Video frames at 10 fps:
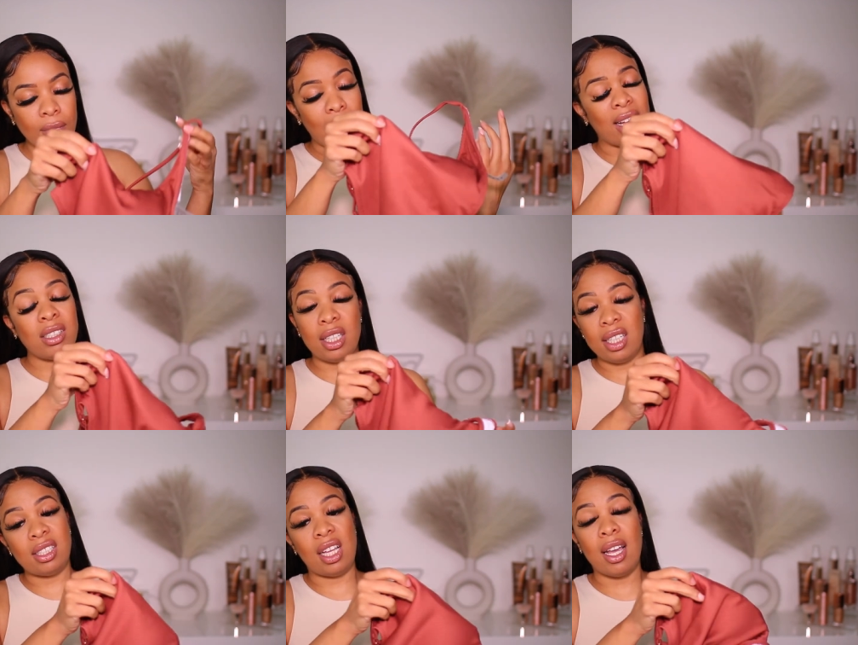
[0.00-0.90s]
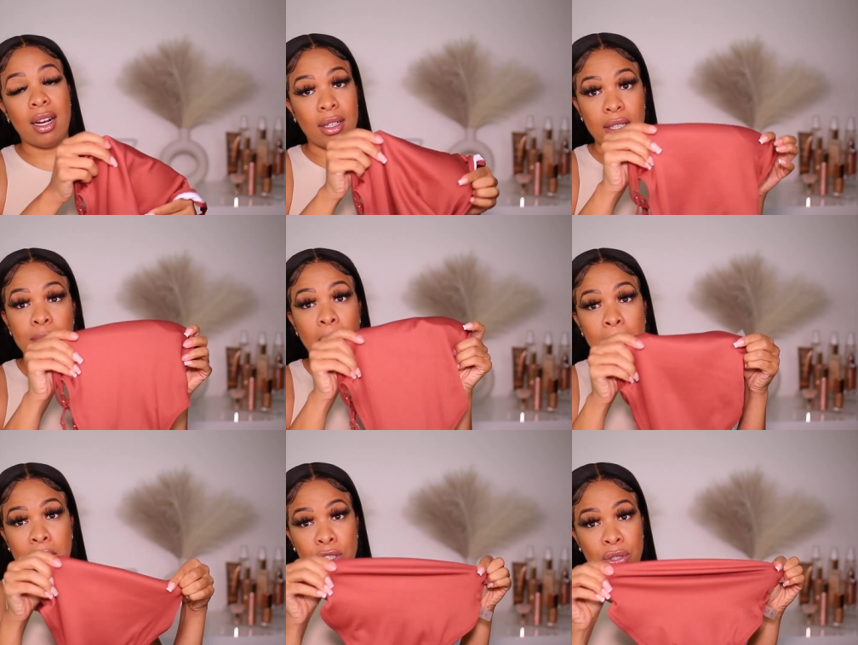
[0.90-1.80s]
actually it got a good
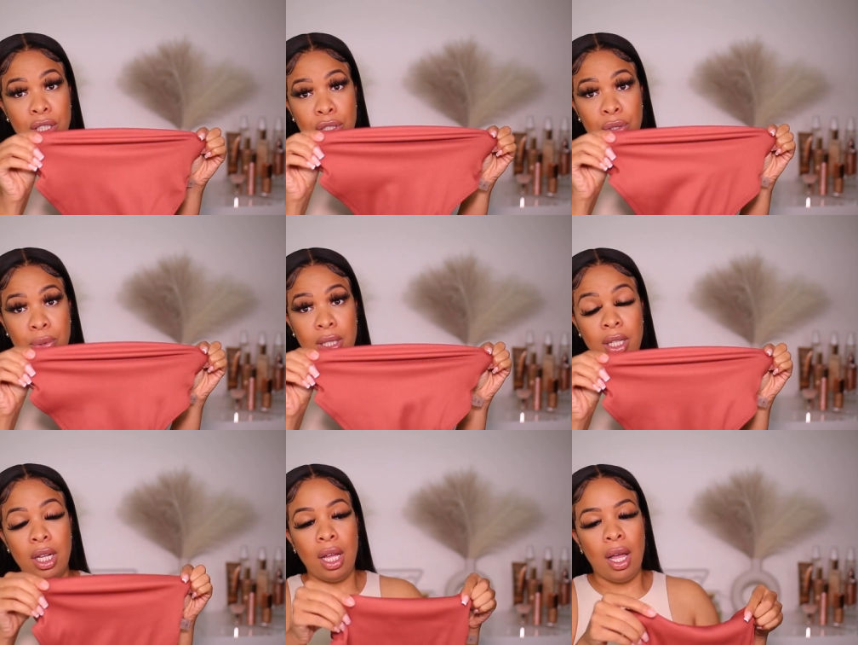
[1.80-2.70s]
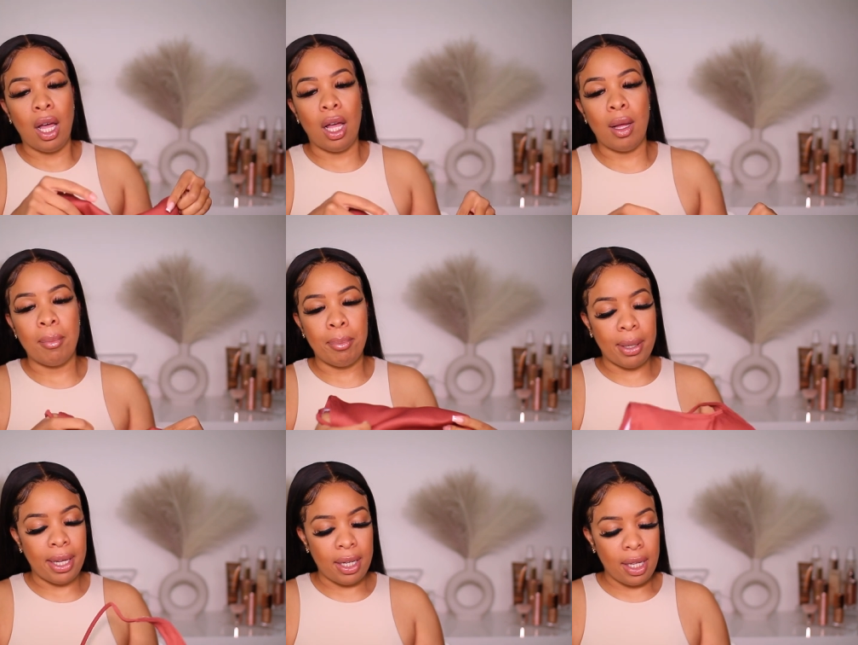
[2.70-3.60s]
amount of stretch to it. Um,
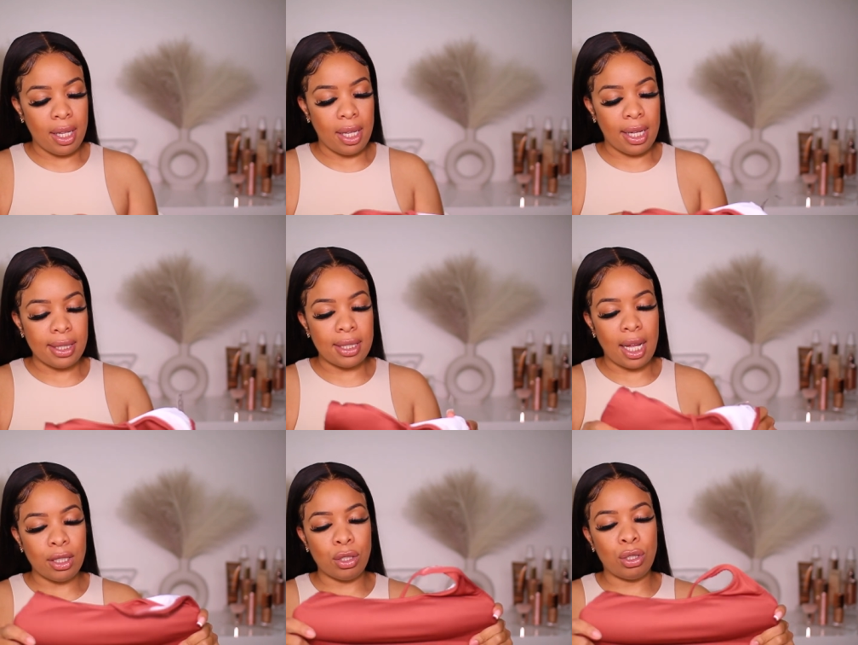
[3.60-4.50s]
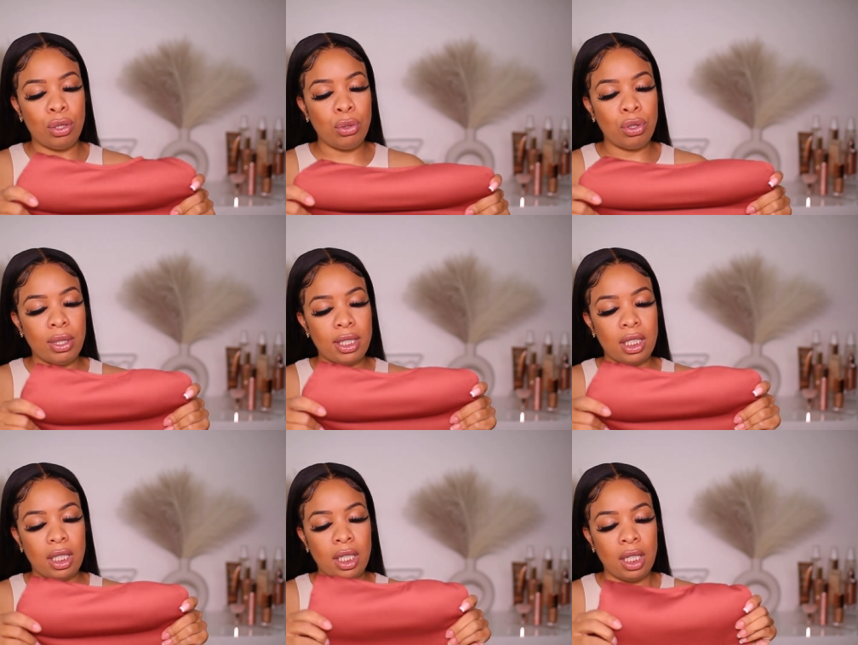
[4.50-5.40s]
but it's not too
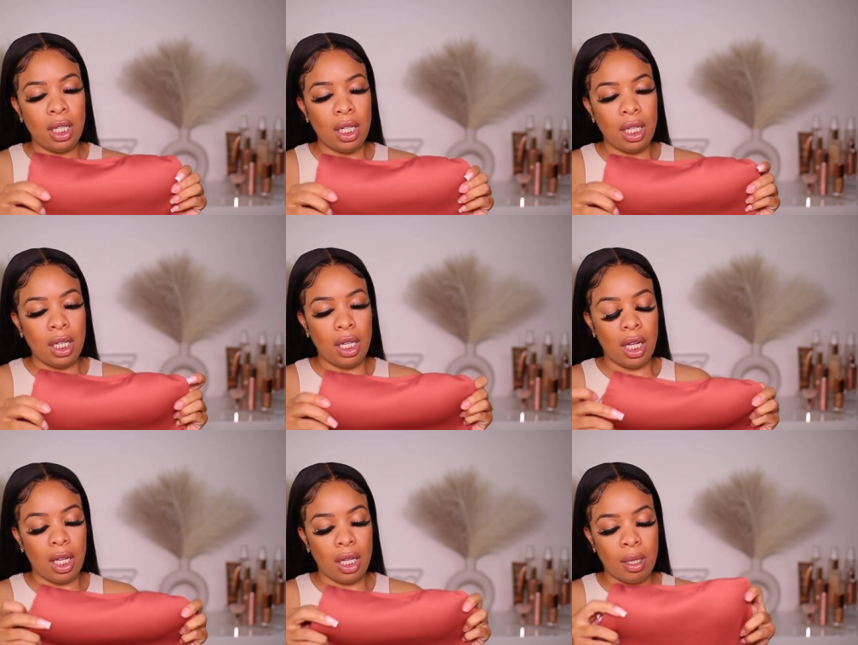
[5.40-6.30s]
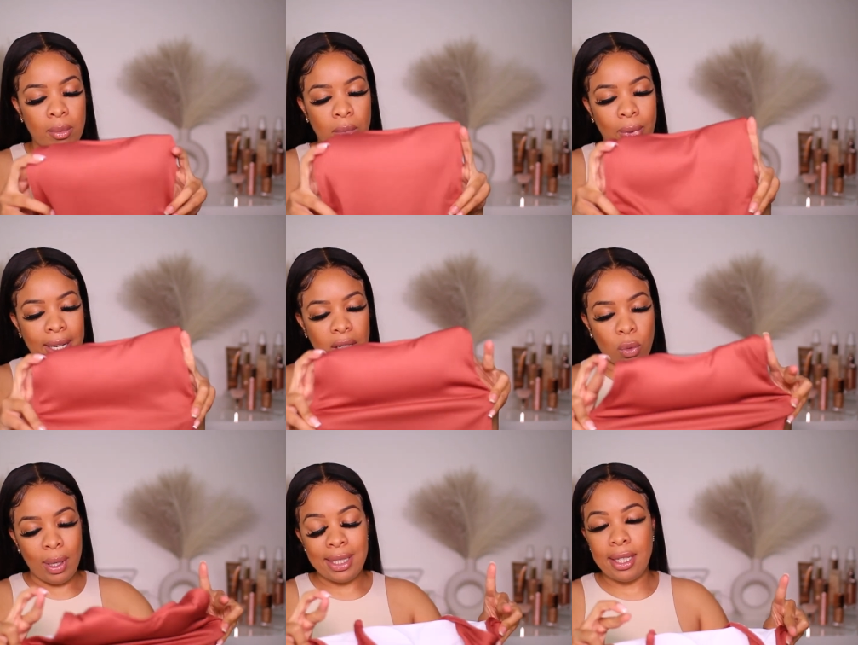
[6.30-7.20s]
stretchy um, right in the
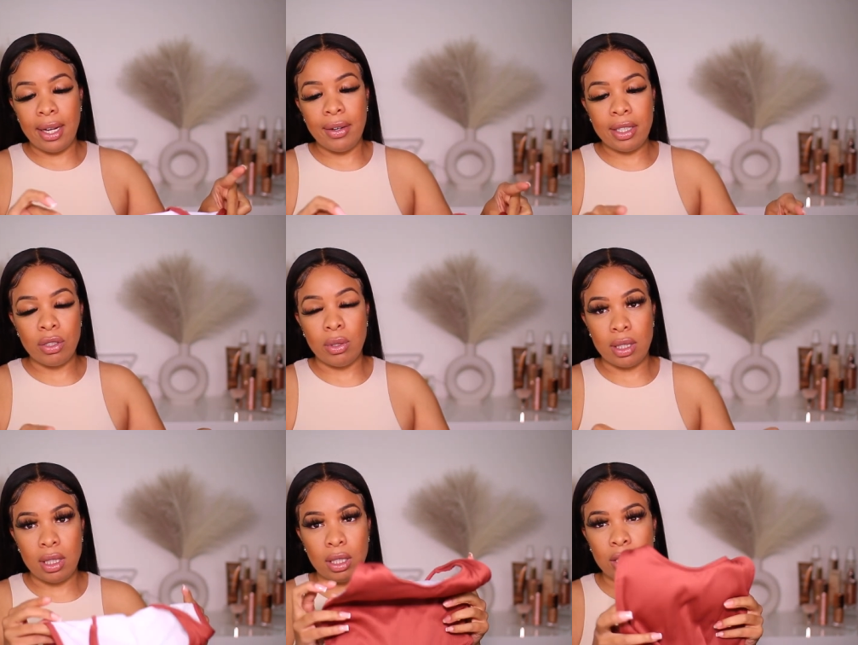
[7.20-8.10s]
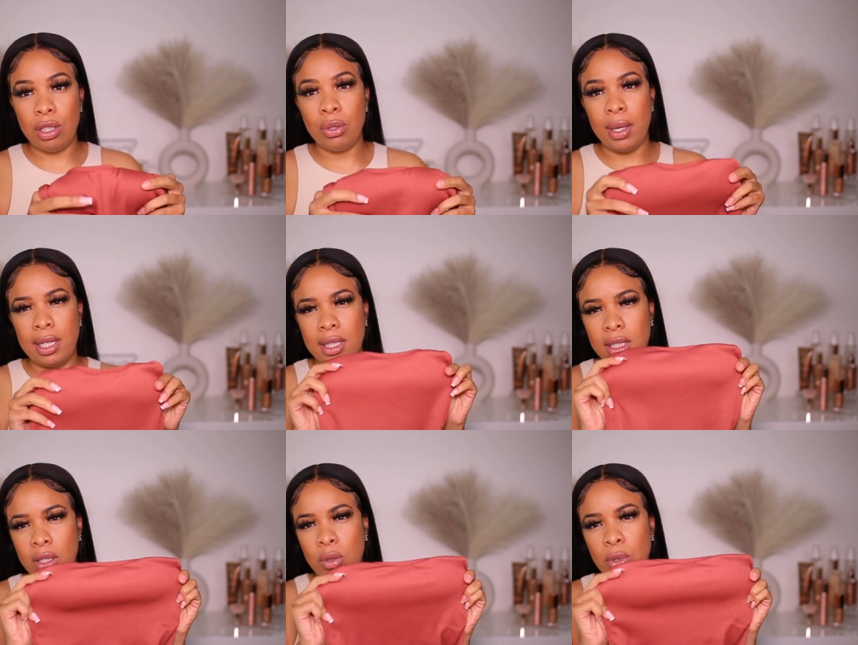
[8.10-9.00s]
waist area. So it'll suck to you. And then it's
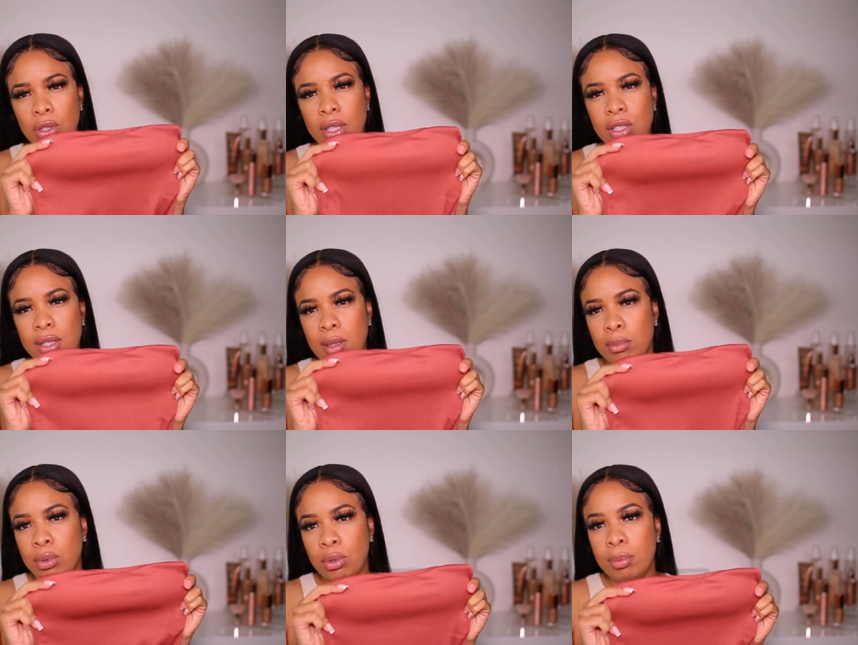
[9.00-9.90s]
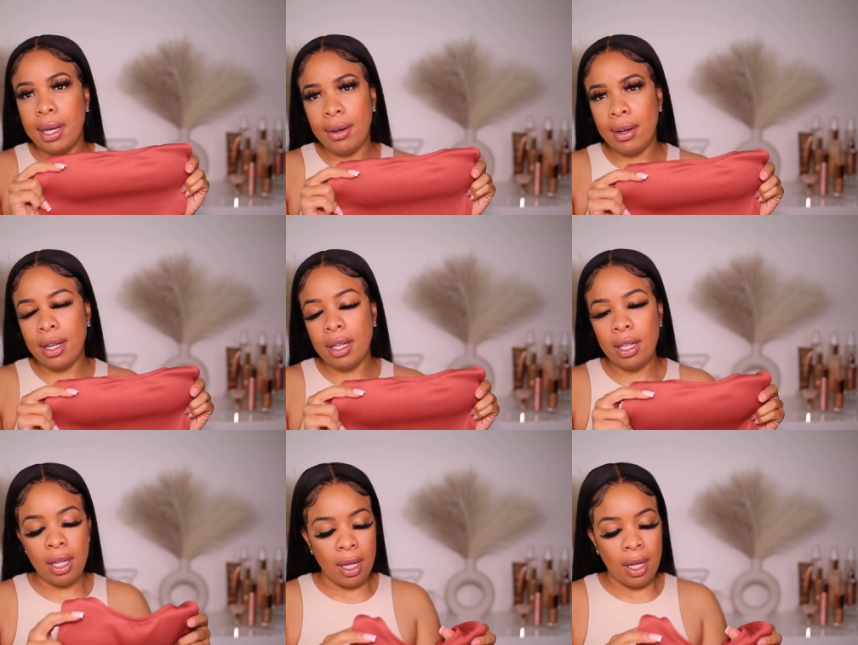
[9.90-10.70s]
a little more stretchy in the boob area.